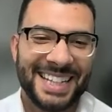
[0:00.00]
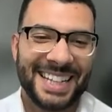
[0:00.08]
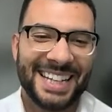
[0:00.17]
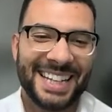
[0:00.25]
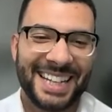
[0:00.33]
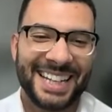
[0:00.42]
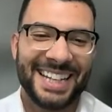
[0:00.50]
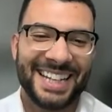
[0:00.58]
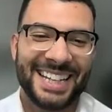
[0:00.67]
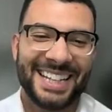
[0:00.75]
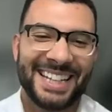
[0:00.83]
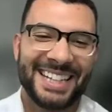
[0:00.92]

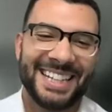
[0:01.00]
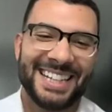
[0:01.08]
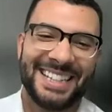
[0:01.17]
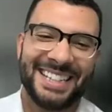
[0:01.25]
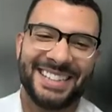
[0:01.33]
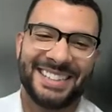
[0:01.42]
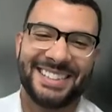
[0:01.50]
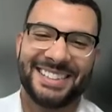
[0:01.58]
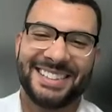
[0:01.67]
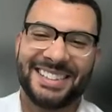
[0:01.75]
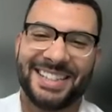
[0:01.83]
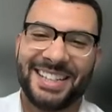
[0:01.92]

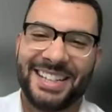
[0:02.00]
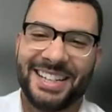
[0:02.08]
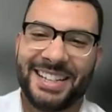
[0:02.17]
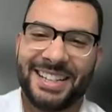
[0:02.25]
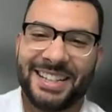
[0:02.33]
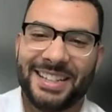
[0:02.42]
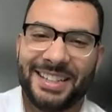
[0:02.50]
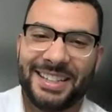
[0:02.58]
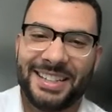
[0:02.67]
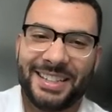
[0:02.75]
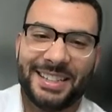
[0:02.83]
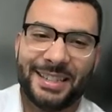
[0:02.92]

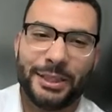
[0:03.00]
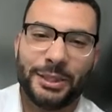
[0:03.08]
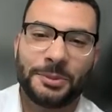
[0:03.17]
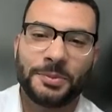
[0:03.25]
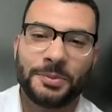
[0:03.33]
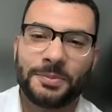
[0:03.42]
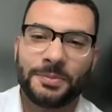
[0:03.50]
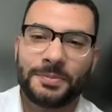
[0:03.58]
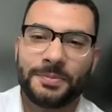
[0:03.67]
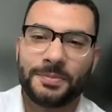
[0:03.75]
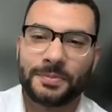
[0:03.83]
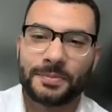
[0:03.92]

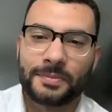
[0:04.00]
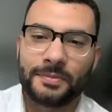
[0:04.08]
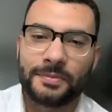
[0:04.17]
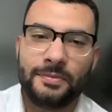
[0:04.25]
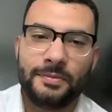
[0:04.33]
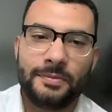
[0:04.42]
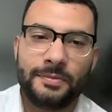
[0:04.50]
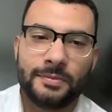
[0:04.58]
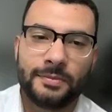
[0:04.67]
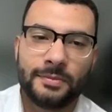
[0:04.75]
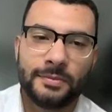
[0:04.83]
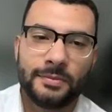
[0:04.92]

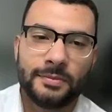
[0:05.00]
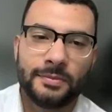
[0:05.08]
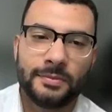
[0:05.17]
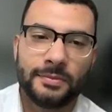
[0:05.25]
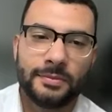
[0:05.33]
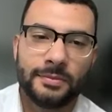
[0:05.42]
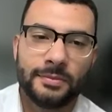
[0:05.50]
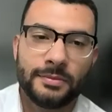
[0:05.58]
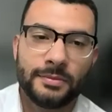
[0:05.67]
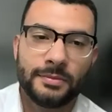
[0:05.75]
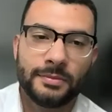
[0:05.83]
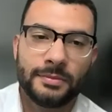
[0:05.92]

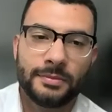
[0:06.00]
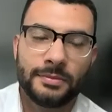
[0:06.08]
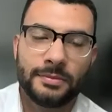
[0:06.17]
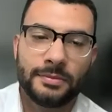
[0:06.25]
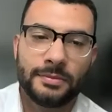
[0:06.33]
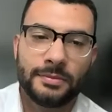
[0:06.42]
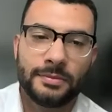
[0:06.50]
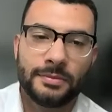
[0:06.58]
[no speech]